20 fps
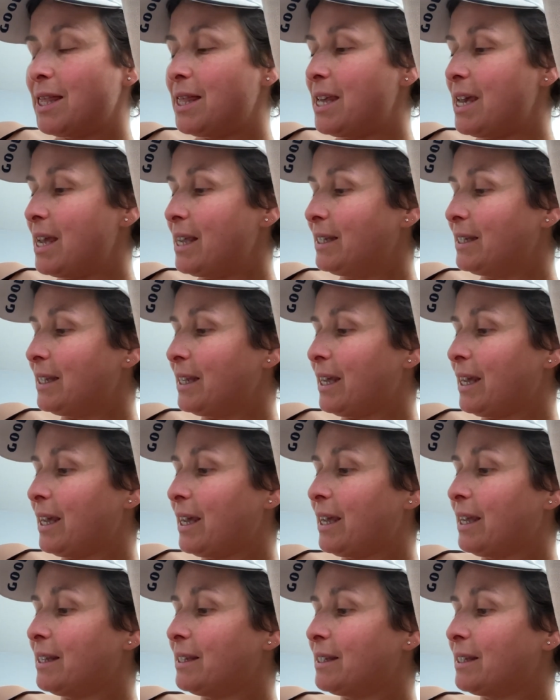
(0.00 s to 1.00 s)
This
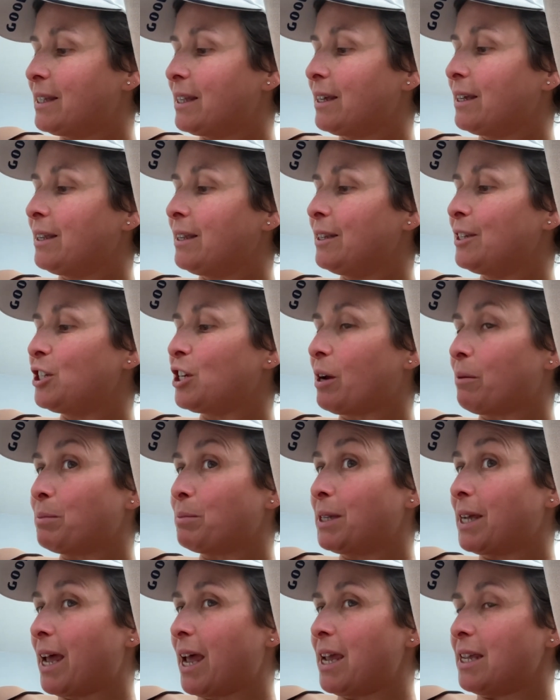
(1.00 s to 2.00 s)
is
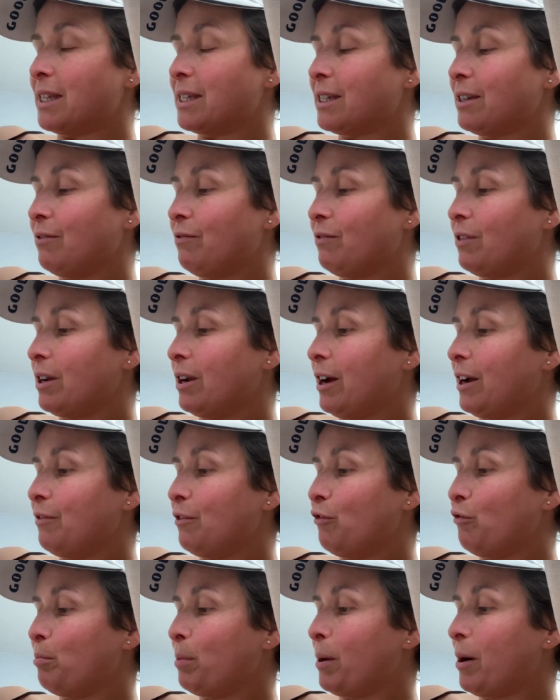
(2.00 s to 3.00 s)
chapter 8 of The
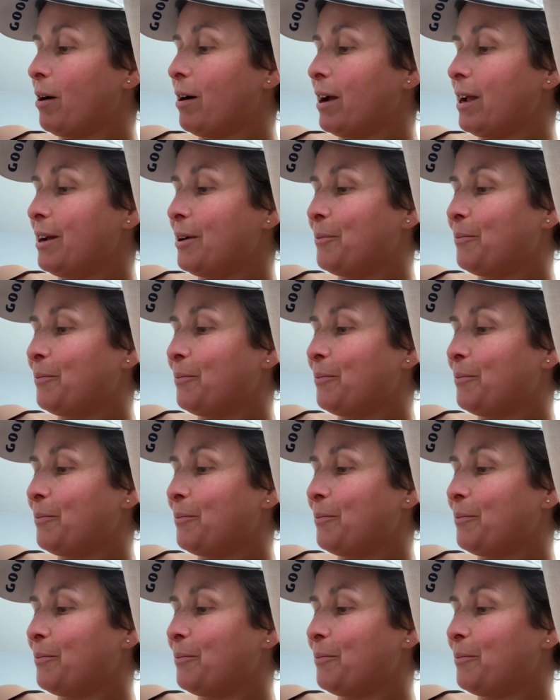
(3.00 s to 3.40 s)
Life of Pi.